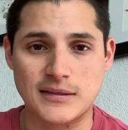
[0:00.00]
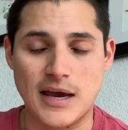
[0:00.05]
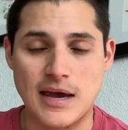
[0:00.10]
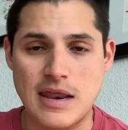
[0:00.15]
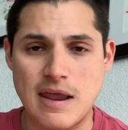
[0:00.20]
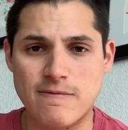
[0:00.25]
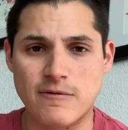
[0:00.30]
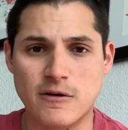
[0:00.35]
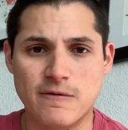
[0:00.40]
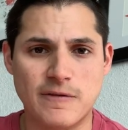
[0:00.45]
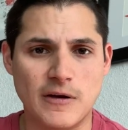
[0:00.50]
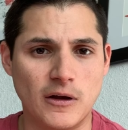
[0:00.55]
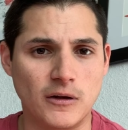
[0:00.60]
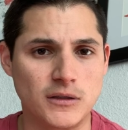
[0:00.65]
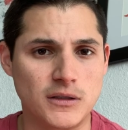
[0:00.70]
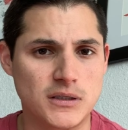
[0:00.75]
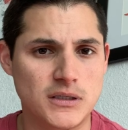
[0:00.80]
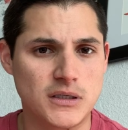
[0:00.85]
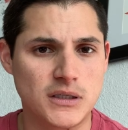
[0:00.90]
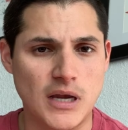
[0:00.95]
I never
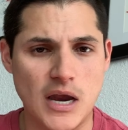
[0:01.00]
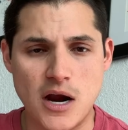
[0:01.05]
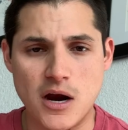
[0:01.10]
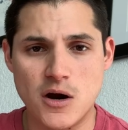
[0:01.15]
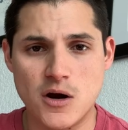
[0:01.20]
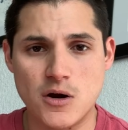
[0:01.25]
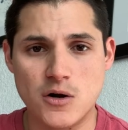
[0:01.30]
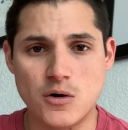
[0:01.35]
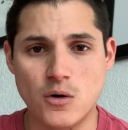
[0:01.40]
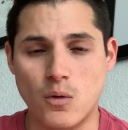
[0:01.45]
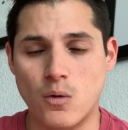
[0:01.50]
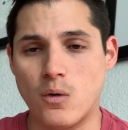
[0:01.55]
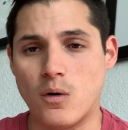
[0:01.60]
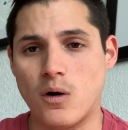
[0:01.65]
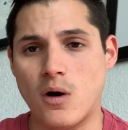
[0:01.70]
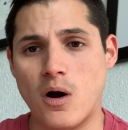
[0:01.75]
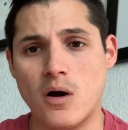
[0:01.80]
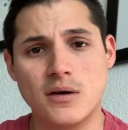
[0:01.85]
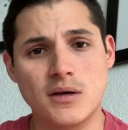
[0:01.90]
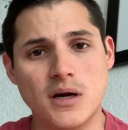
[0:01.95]
felt scared
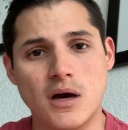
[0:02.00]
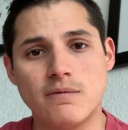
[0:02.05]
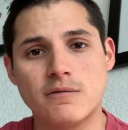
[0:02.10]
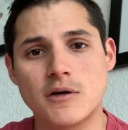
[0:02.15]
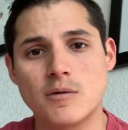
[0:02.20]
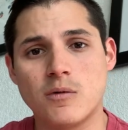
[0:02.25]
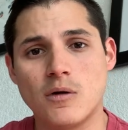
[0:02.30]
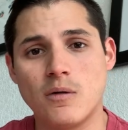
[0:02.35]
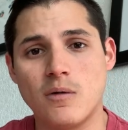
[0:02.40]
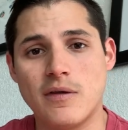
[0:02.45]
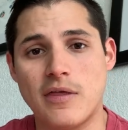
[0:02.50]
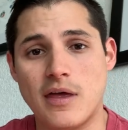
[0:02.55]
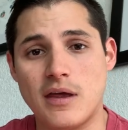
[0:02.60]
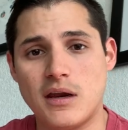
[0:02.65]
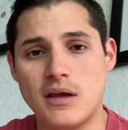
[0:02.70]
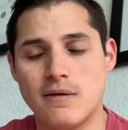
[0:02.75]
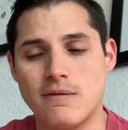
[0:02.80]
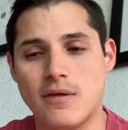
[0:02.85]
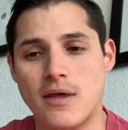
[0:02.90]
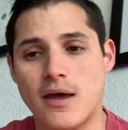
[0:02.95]
or uncomfortable with
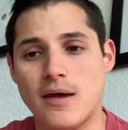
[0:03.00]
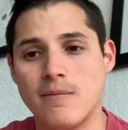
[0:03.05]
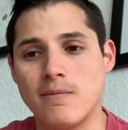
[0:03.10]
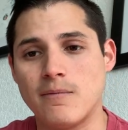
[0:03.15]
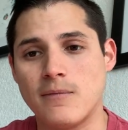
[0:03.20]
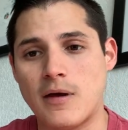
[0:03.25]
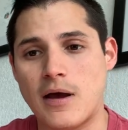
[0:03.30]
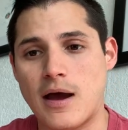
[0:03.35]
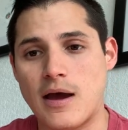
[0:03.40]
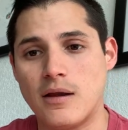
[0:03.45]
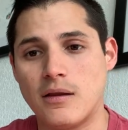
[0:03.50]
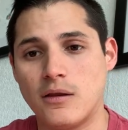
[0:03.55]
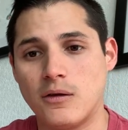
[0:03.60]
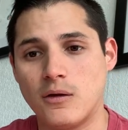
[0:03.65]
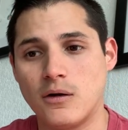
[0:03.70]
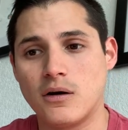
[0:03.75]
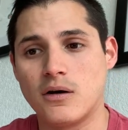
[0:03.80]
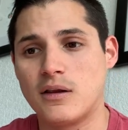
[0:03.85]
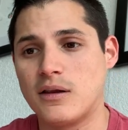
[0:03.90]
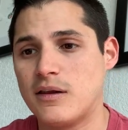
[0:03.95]
any of them. I
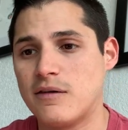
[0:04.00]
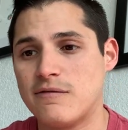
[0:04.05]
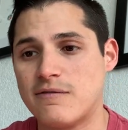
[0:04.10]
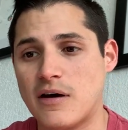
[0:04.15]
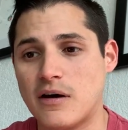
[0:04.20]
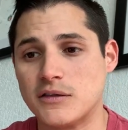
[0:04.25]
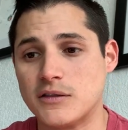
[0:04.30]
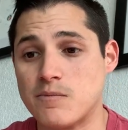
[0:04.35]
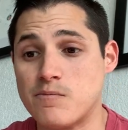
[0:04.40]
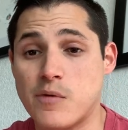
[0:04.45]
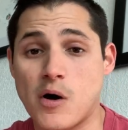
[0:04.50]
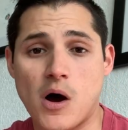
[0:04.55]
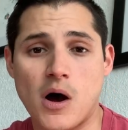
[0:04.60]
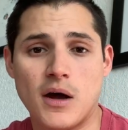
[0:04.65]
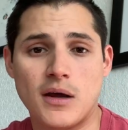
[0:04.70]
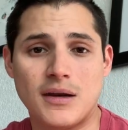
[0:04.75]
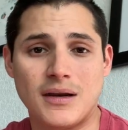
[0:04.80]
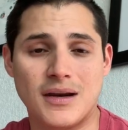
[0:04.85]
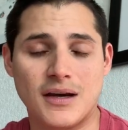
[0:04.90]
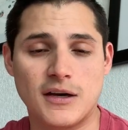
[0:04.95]
literally felt a
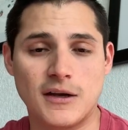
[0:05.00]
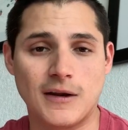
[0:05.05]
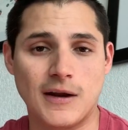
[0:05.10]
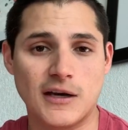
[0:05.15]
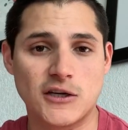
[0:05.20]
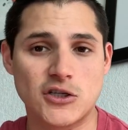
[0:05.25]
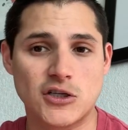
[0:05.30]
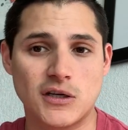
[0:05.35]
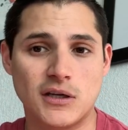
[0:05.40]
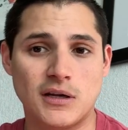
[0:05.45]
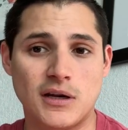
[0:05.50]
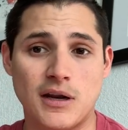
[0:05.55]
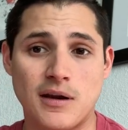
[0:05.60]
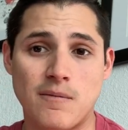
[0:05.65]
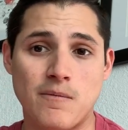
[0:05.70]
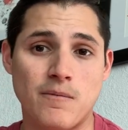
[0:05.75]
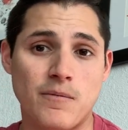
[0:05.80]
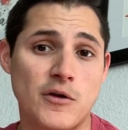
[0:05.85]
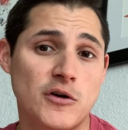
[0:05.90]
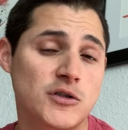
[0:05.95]
bond and a connection,
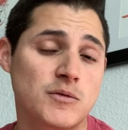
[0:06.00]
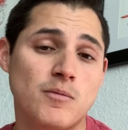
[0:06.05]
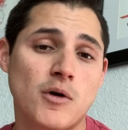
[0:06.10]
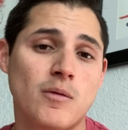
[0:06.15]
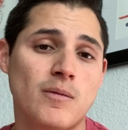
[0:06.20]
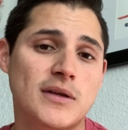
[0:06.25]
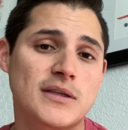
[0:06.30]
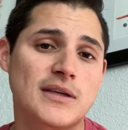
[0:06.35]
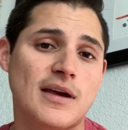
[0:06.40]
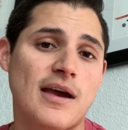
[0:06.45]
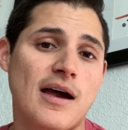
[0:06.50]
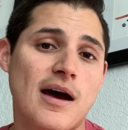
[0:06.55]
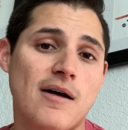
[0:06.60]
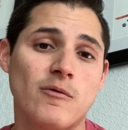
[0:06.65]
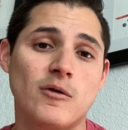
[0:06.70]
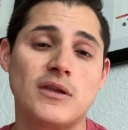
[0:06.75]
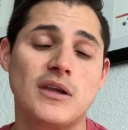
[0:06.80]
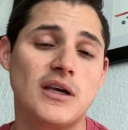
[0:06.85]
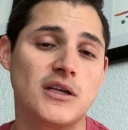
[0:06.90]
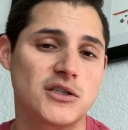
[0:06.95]
and there's moments I have
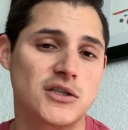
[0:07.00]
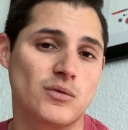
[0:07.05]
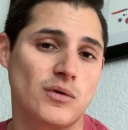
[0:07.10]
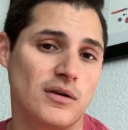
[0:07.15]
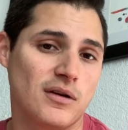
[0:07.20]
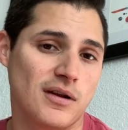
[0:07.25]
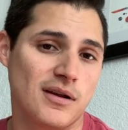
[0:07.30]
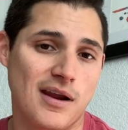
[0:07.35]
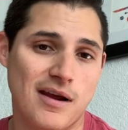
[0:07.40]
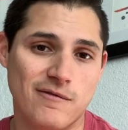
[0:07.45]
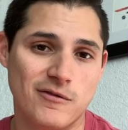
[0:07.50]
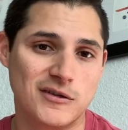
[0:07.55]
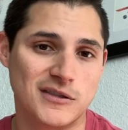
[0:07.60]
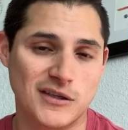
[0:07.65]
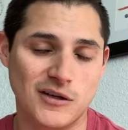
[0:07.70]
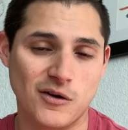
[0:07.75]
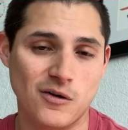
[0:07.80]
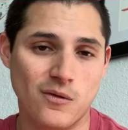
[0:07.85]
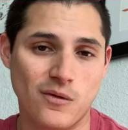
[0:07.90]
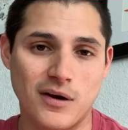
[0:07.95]
with each and every
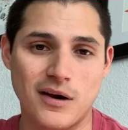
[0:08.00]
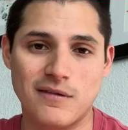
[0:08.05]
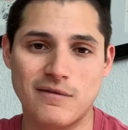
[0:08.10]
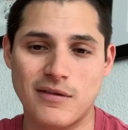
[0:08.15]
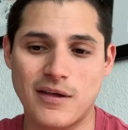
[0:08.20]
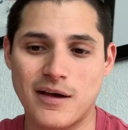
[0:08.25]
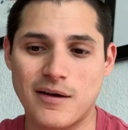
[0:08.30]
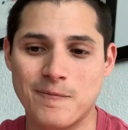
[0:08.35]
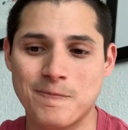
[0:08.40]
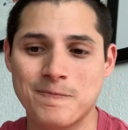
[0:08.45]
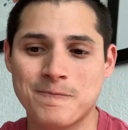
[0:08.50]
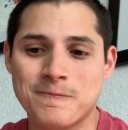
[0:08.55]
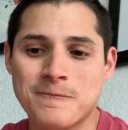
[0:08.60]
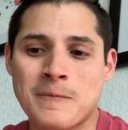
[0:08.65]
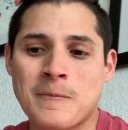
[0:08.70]
single one of them